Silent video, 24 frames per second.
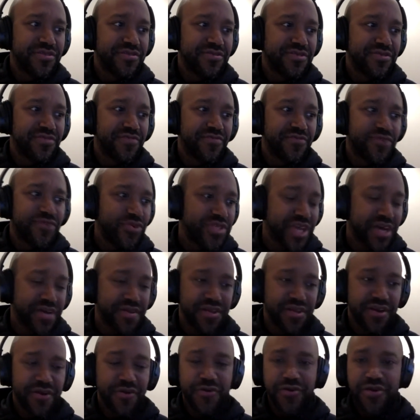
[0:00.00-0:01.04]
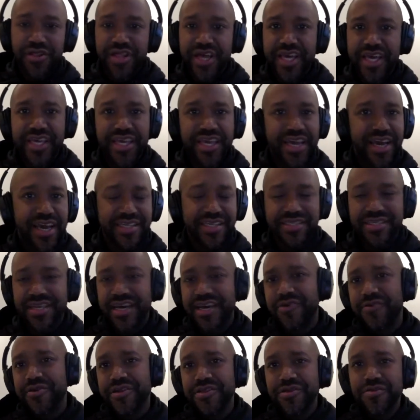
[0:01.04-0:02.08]
some folks out there who were like, yeah, he's
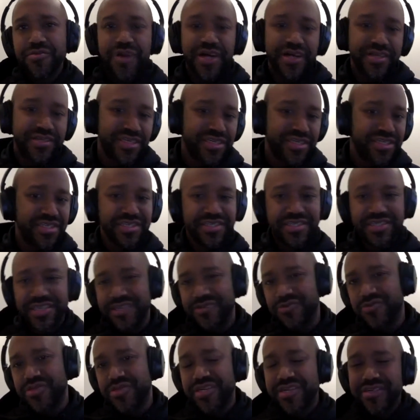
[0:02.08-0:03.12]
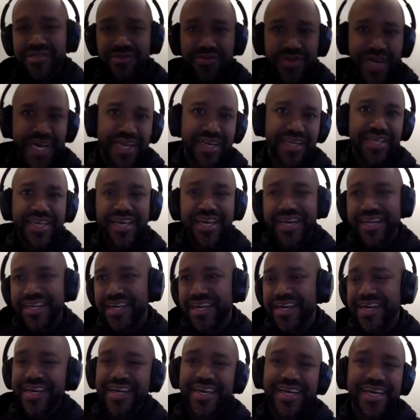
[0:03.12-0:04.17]
not a regular politician. He says what's on his mind and yada
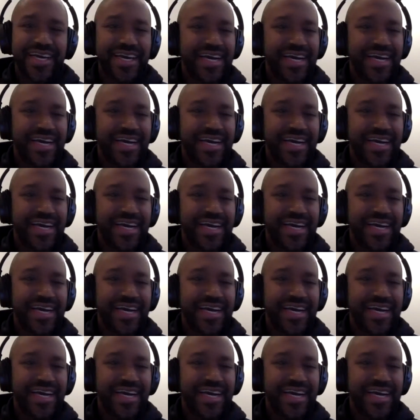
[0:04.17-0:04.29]
yada.